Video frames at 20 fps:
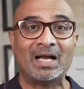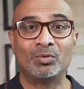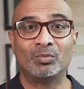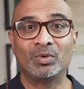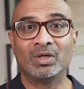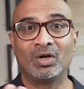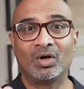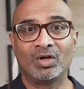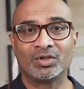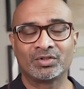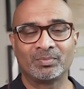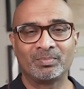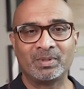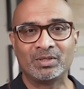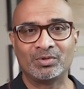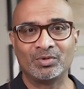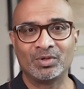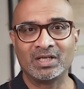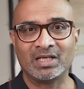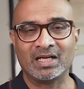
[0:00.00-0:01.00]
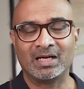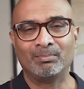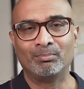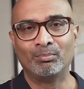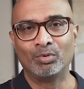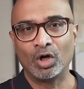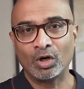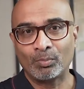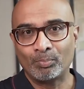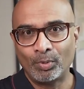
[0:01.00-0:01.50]
will also be doing a
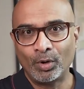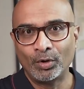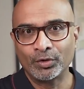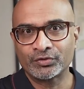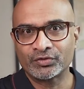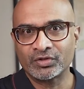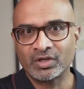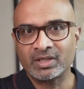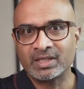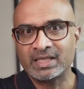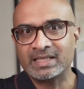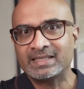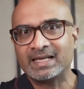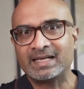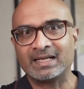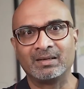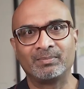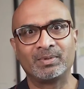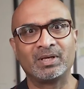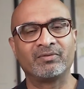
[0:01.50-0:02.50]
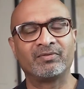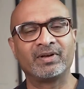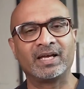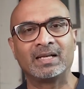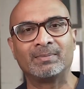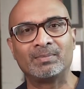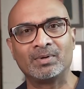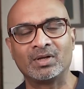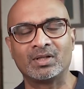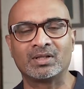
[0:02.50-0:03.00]
blog post on this, and it will be
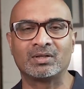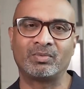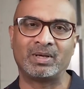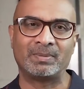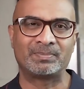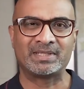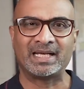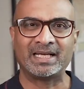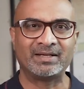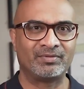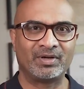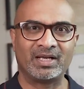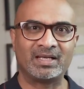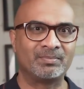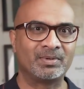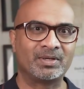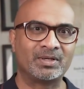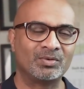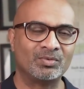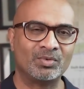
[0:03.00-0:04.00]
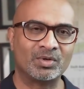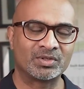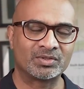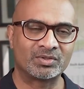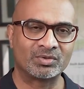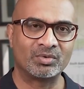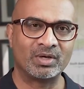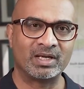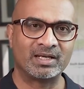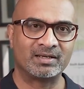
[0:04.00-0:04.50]
available on the website for anybody who wants
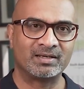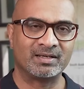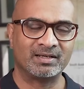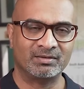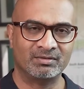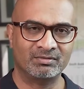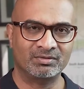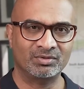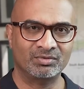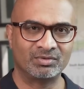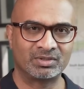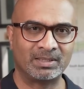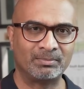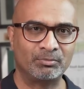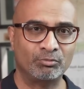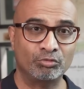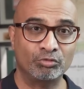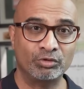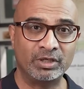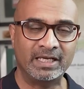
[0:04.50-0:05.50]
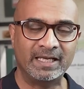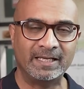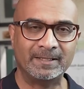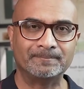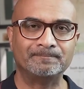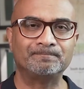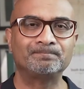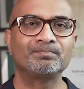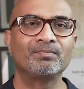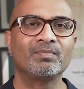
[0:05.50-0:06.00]
to go and do some
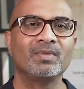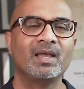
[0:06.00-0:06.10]
reading.